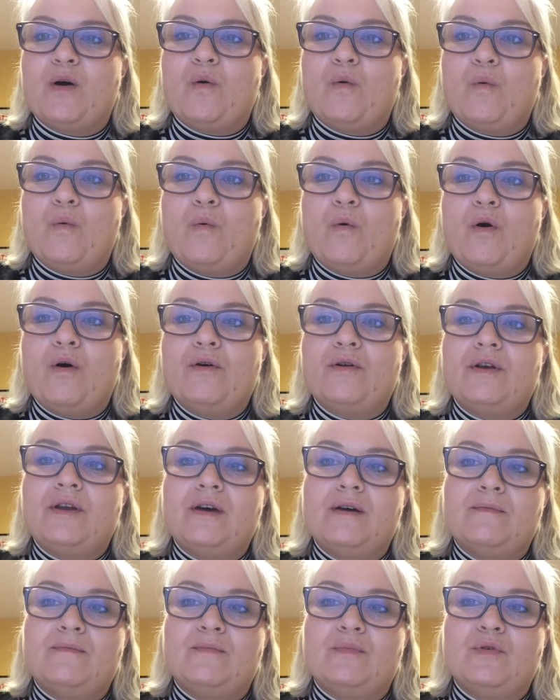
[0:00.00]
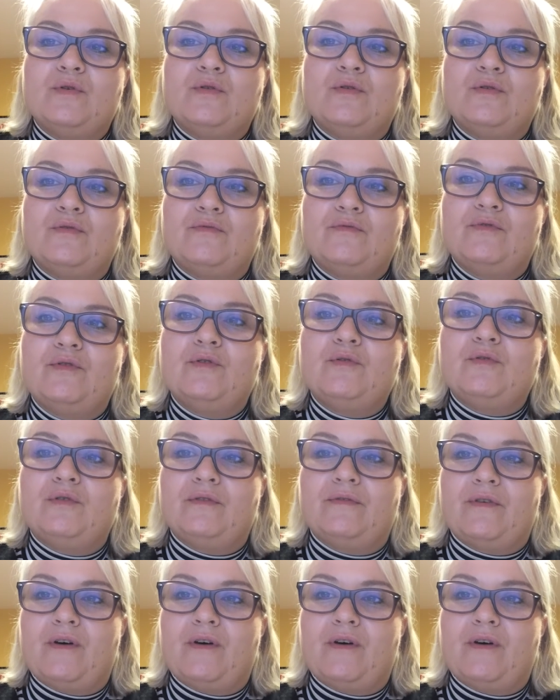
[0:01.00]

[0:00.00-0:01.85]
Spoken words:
one more rule